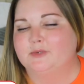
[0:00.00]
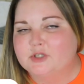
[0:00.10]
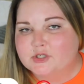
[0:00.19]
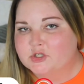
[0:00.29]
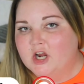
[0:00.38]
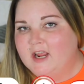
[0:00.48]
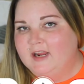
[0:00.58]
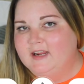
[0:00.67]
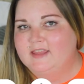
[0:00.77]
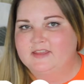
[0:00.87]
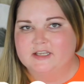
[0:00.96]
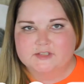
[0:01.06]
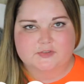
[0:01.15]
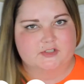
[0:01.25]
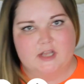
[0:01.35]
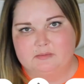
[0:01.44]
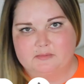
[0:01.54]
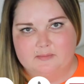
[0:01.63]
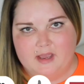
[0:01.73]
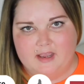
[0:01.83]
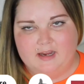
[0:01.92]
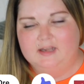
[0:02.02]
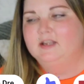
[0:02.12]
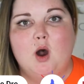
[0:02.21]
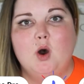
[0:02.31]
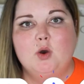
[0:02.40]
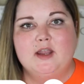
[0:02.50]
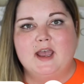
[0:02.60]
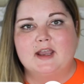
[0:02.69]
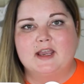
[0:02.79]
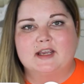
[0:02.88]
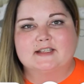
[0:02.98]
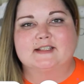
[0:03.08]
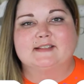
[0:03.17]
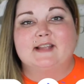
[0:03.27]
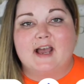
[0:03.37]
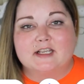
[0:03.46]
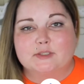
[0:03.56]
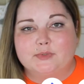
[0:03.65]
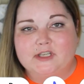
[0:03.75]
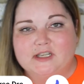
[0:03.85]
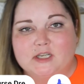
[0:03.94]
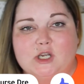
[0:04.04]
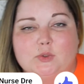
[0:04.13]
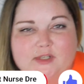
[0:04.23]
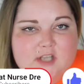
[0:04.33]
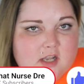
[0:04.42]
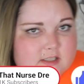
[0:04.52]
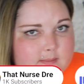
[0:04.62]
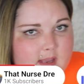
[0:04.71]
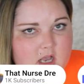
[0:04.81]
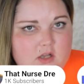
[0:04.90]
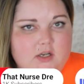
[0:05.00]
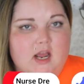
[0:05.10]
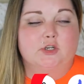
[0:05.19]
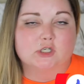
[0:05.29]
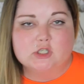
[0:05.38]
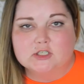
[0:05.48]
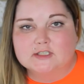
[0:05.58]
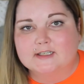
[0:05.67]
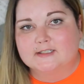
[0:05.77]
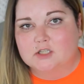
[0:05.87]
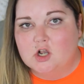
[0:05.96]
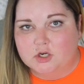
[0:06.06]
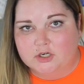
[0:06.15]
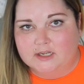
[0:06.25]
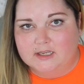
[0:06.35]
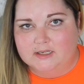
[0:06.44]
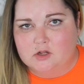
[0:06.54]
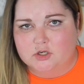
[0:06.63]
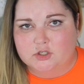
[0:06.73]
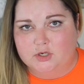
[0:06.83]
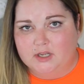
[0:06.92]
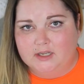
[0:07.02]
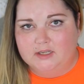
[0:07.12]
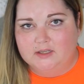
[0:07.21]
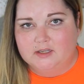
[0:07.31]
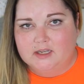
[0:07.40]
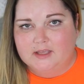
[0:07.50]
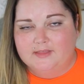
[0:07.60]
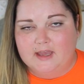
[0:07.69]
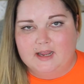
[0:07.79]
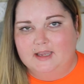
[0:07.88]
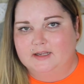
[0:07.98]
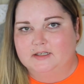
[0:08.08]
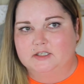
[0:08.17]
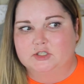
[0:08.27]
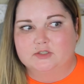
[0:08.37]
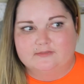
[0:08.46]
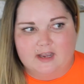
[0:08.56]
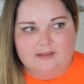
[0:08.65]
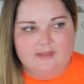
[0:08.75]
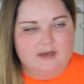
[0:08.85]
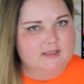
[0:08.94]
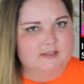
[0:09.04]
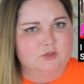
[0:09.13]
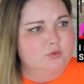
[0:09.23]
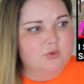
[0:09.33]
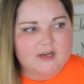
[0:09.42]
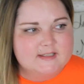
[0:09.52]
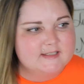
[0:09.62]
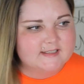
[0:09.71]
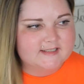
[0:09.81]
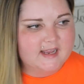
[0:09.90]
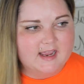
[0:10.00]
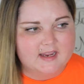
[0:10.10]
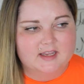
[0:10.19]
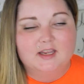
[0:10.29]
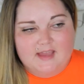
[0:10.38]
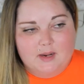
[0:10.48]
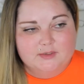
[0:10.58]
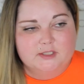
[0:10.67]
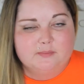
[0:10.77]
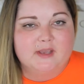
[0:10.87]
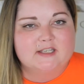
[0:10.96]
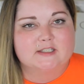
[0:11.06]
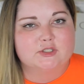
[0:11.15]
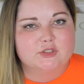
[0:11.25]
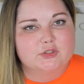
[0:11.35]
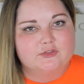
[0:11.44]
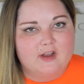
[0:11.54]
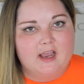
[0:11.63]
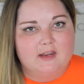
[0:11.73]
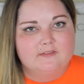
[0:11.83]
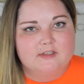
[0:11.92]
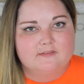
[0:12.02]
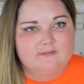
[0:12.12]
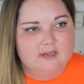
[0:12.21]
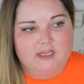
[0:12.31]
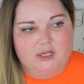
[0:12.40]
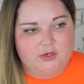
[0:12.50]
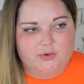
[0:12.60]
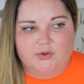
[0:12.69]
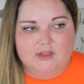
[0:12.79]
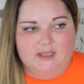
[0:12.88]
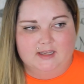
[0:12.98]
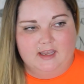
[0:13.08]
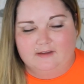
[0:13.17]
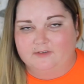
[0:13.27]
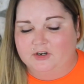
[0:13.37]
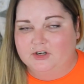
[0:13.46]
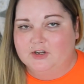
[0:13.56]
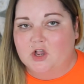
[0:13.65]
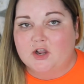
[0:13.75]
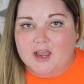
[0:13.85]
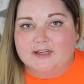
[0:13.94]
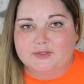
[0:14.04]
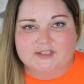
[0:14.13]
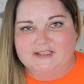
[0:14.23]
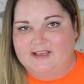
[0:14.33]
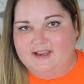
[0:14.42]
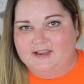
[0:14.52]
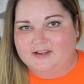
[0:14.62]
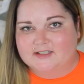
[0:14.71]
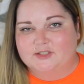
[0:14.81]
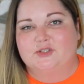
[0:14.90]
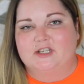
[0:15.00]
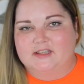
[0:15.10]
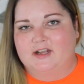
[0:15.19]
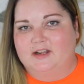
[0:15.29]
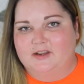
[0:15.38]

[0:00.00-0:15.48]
ThatNurseDre. Thanks for stopping by. Oh yeah, guys, last week we talked about the girls at Salt Creek in Australia that had survived that crazy attack. That was the best survived video like ever. Y'all gotta go see that. So check that